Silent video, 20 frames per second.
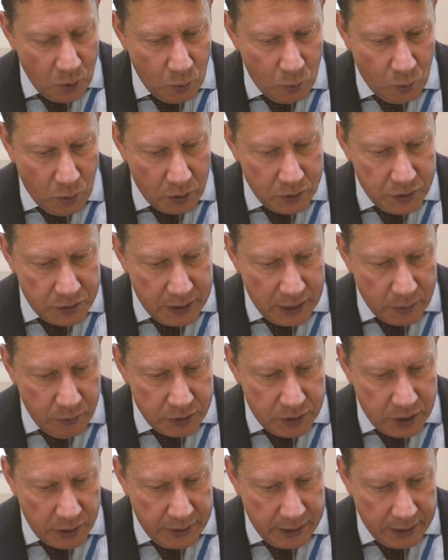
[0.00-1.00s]
what they
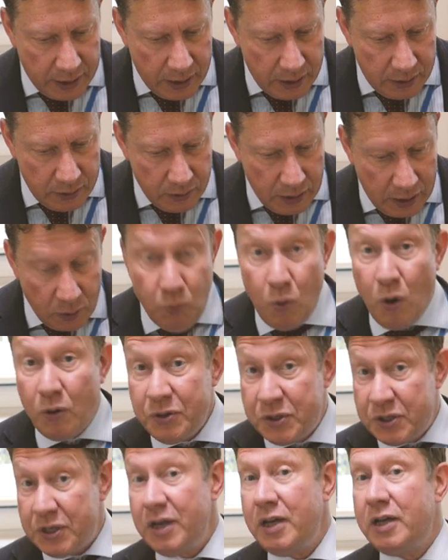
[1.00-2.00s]
were doing in
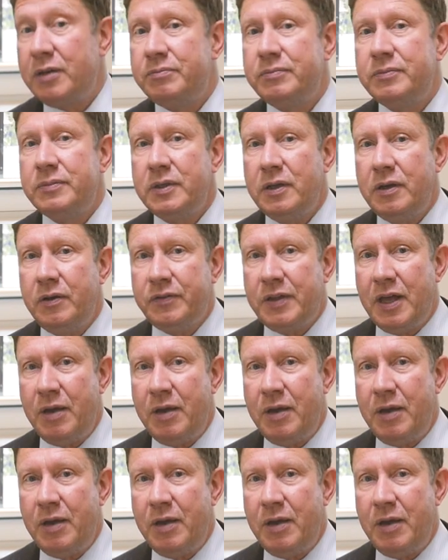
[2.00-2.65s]
one term of